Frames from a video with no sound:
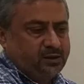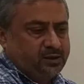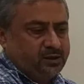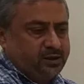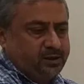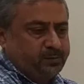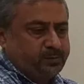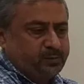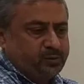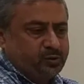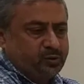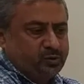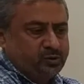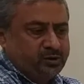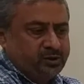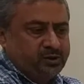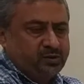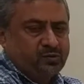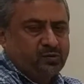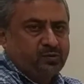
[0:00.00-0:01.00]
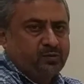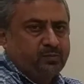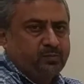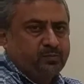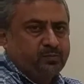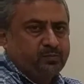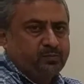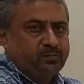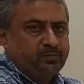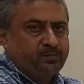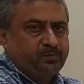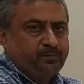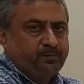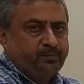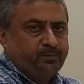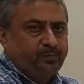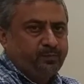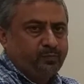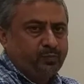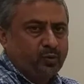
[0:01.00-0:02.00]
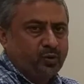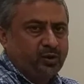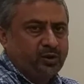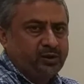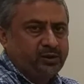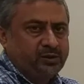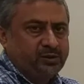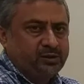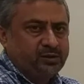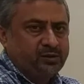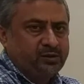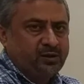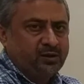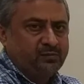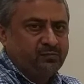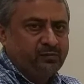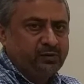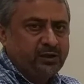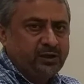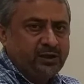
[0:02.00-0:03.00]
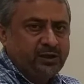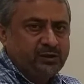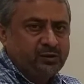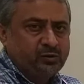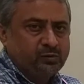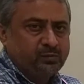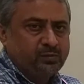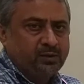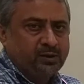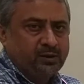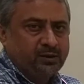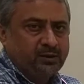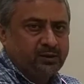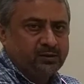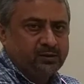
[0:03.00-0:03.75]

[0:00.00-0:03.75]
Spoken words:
Up to this point, they are willing to buy.